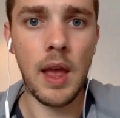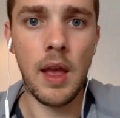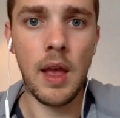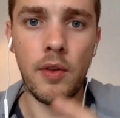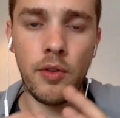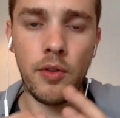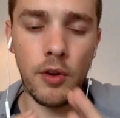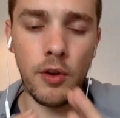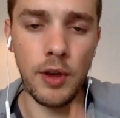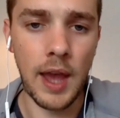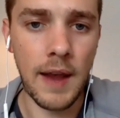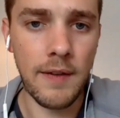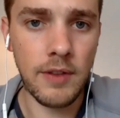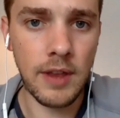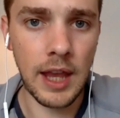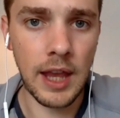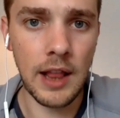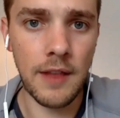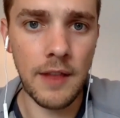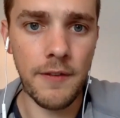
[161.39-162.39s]
So you have to
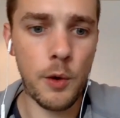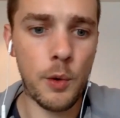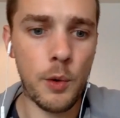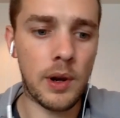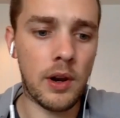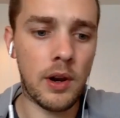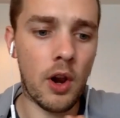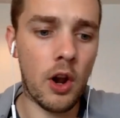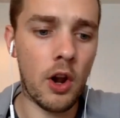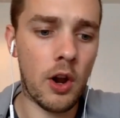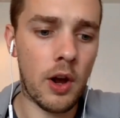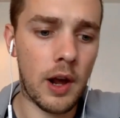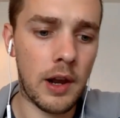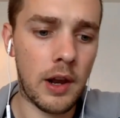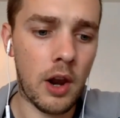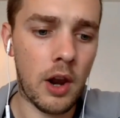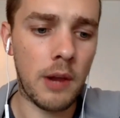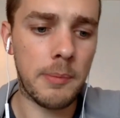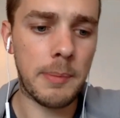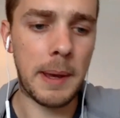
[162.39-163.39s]
interview a lot, a
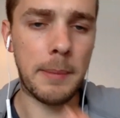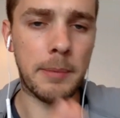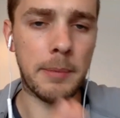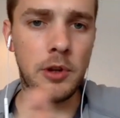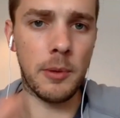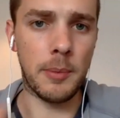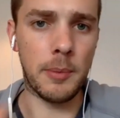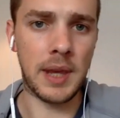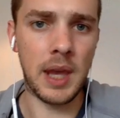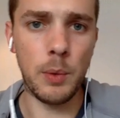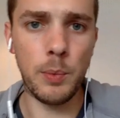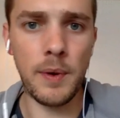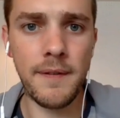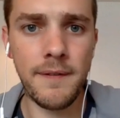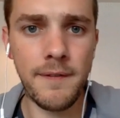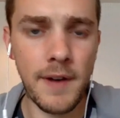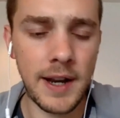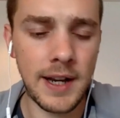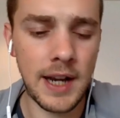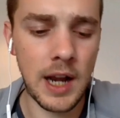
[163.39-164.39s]
lot of people to begin with,
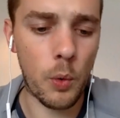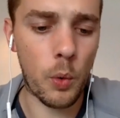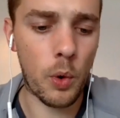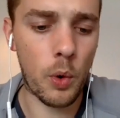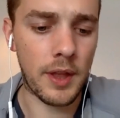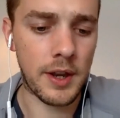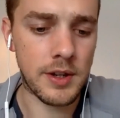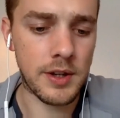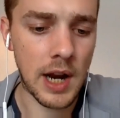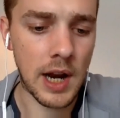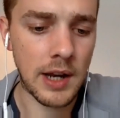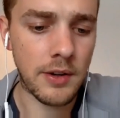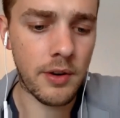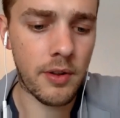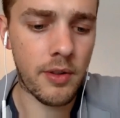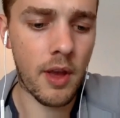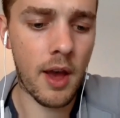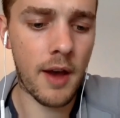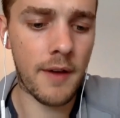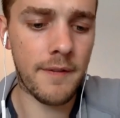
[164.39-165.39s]
find out what their challenges
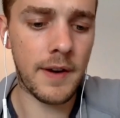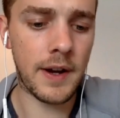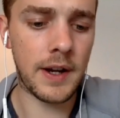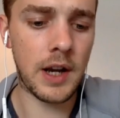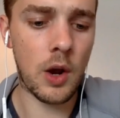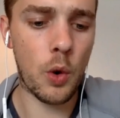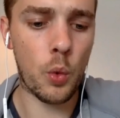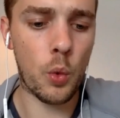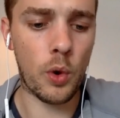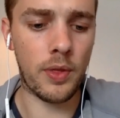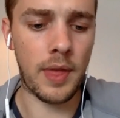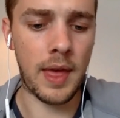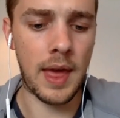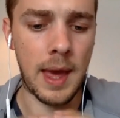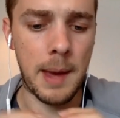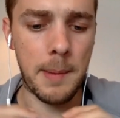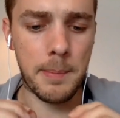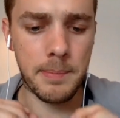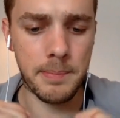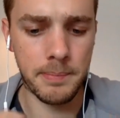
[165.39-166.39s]
are, find out what
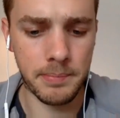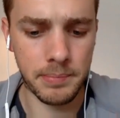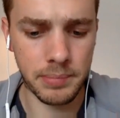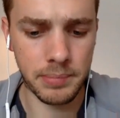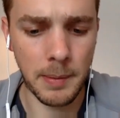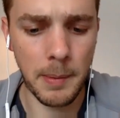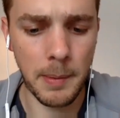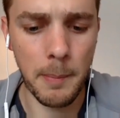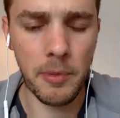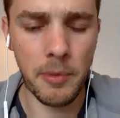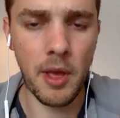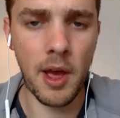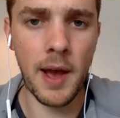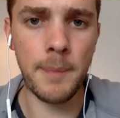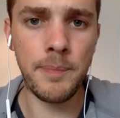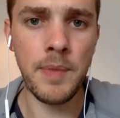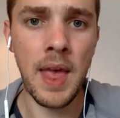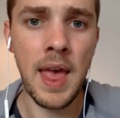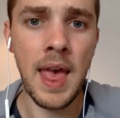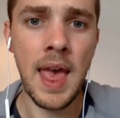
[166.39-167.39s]
their problems
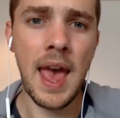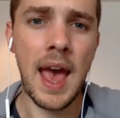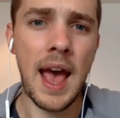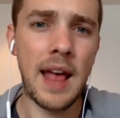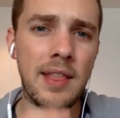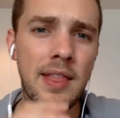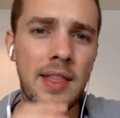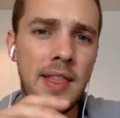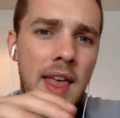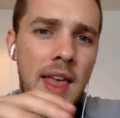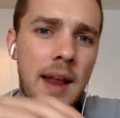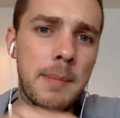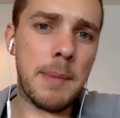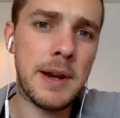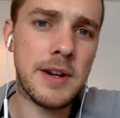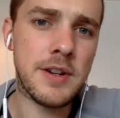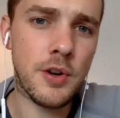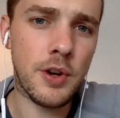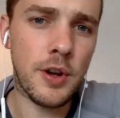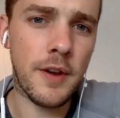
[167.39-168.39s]
are, and then make
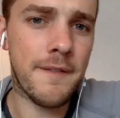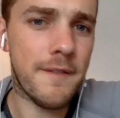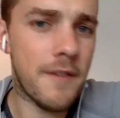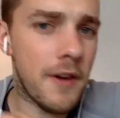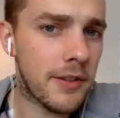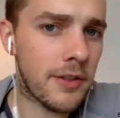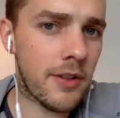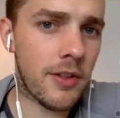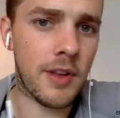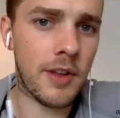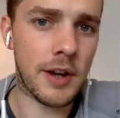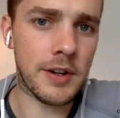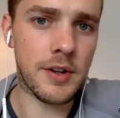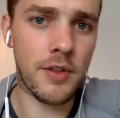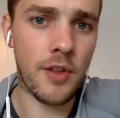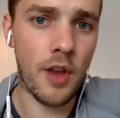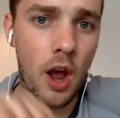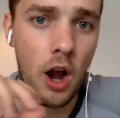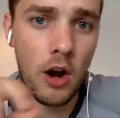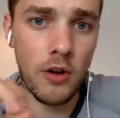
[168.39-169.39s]
sure your first discussions
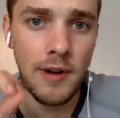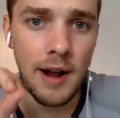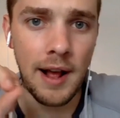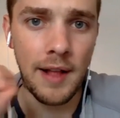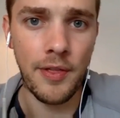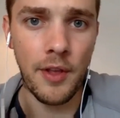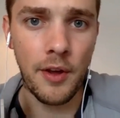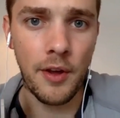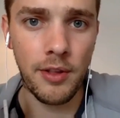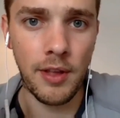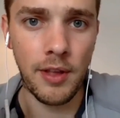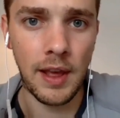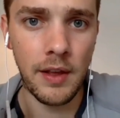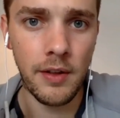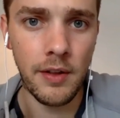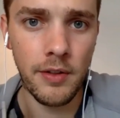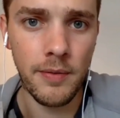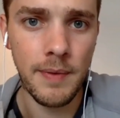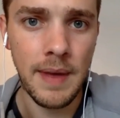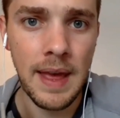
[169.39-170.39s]
are around those
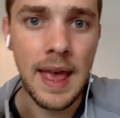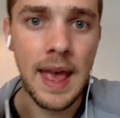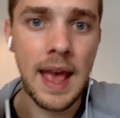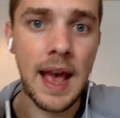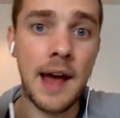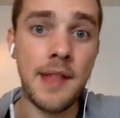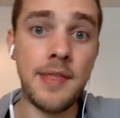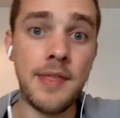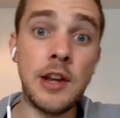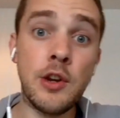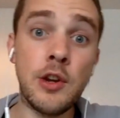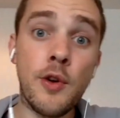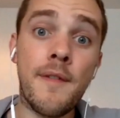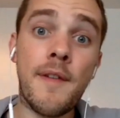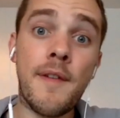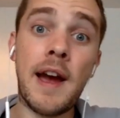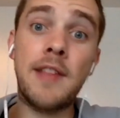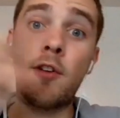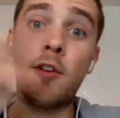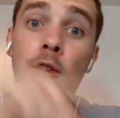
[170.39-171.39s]
things and then you
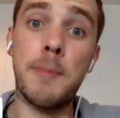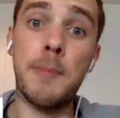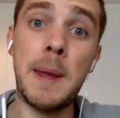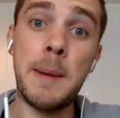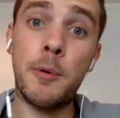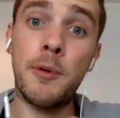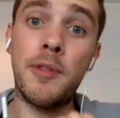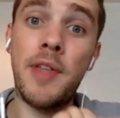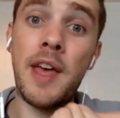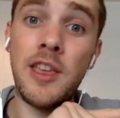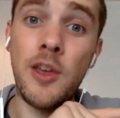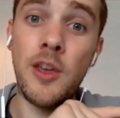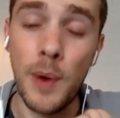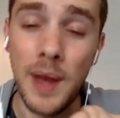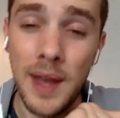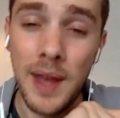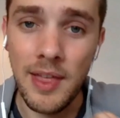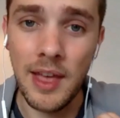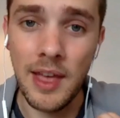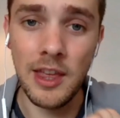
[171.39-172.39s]
invite those people that you
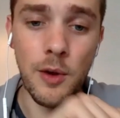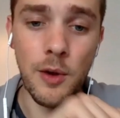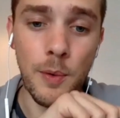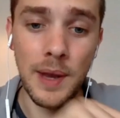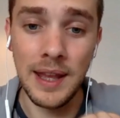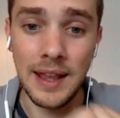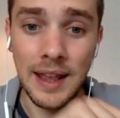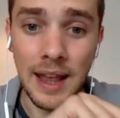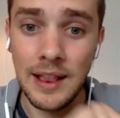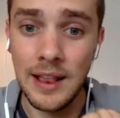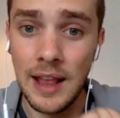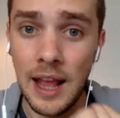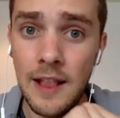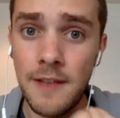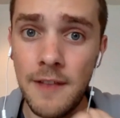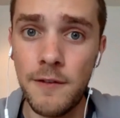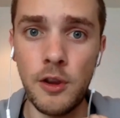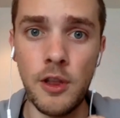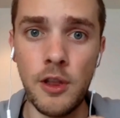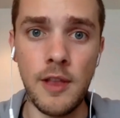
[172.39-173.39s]
that you in, in,
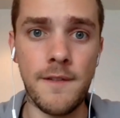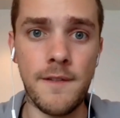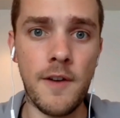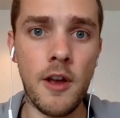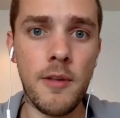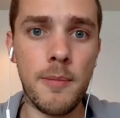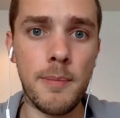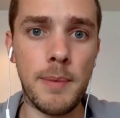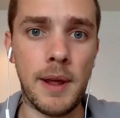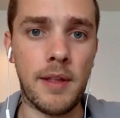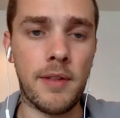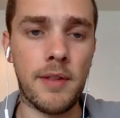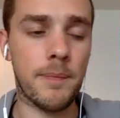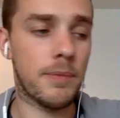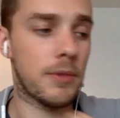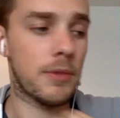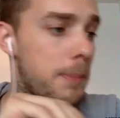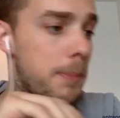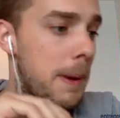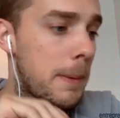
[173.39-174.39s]
interviewed in the first place
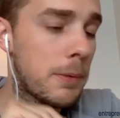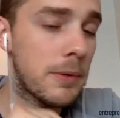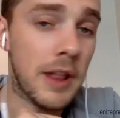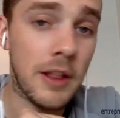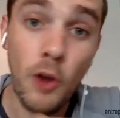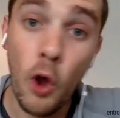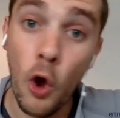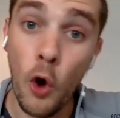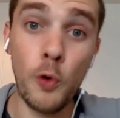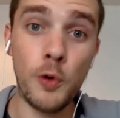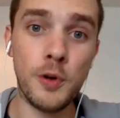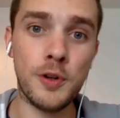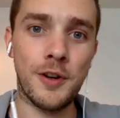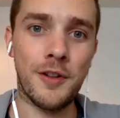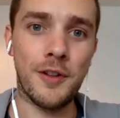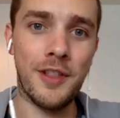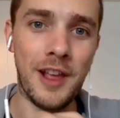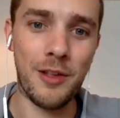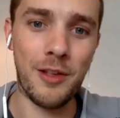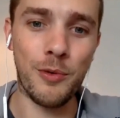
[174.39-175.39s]
the people that told you
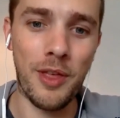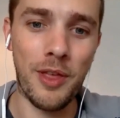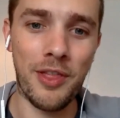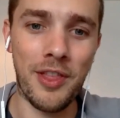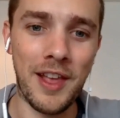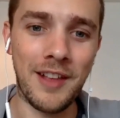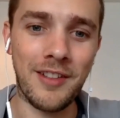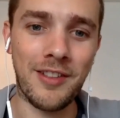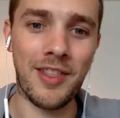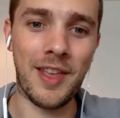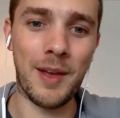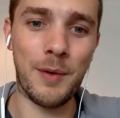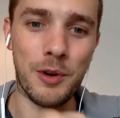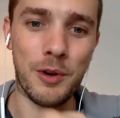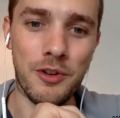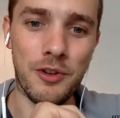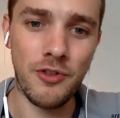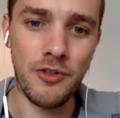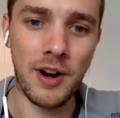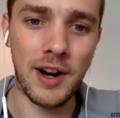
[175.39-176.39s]
these were the things that they were
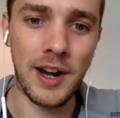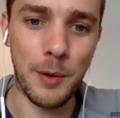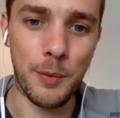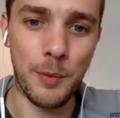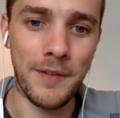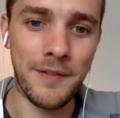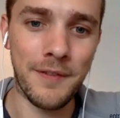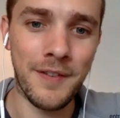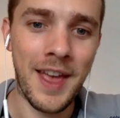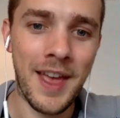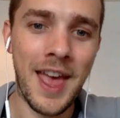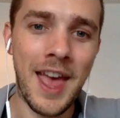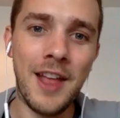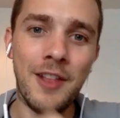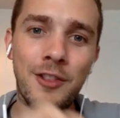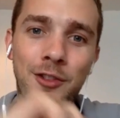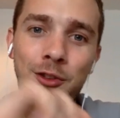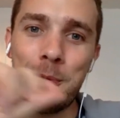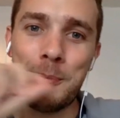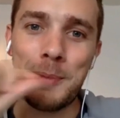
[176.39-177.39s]
struggling with
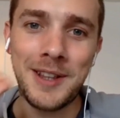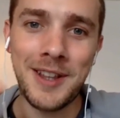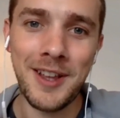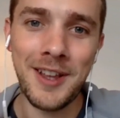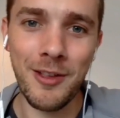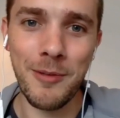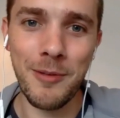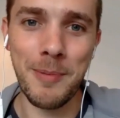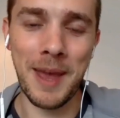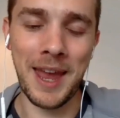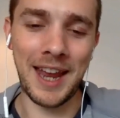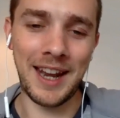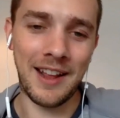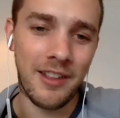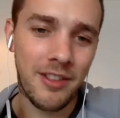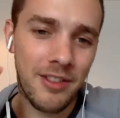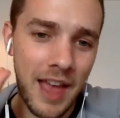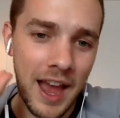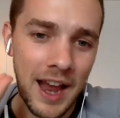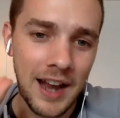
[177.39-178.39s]
to participate in
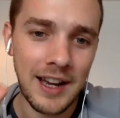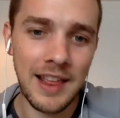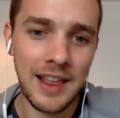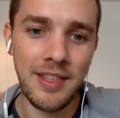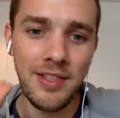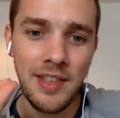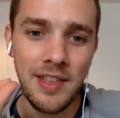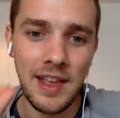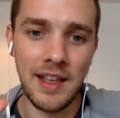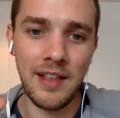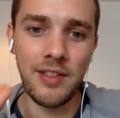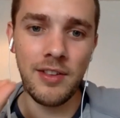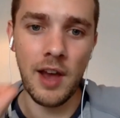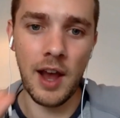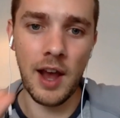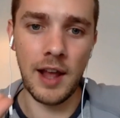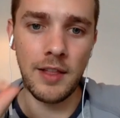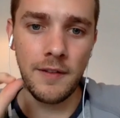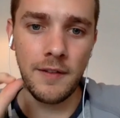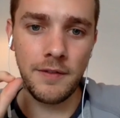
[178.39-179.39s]
exactly these
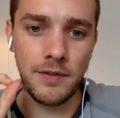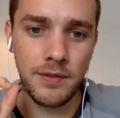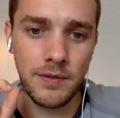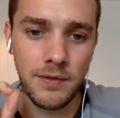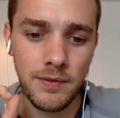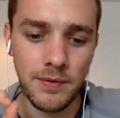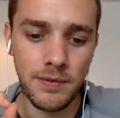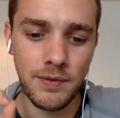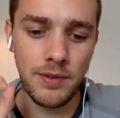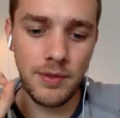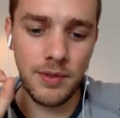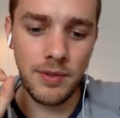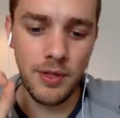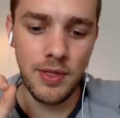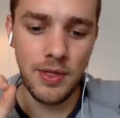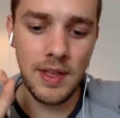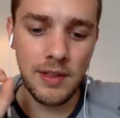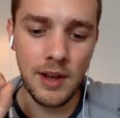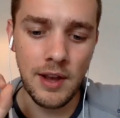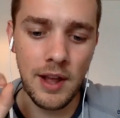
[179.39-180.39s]
kinds of
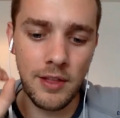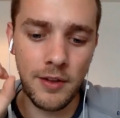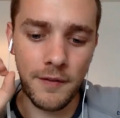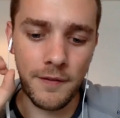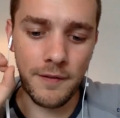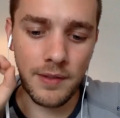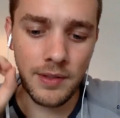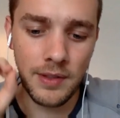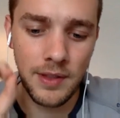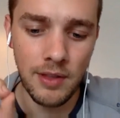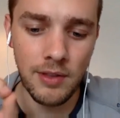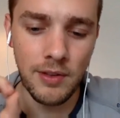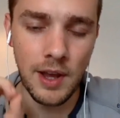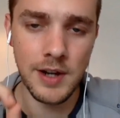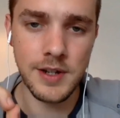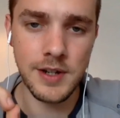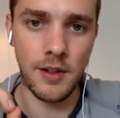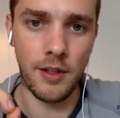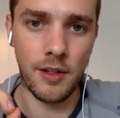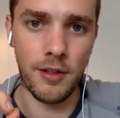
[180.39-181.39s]
these kinds of
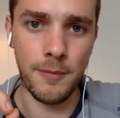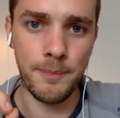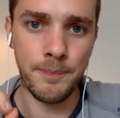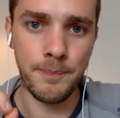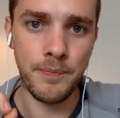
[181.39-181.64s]
discussions